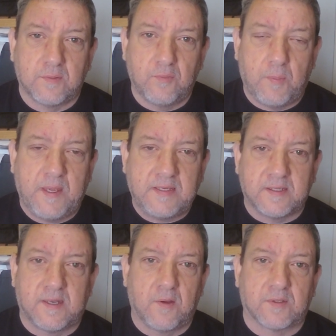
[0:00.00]

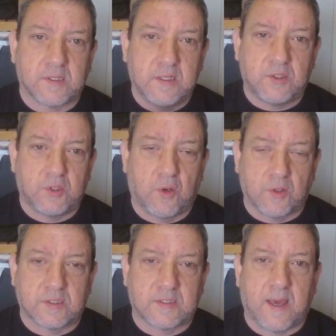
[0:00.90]
repeated notes, it's
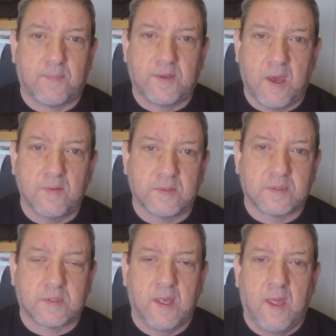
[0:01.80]
short stabbed notes.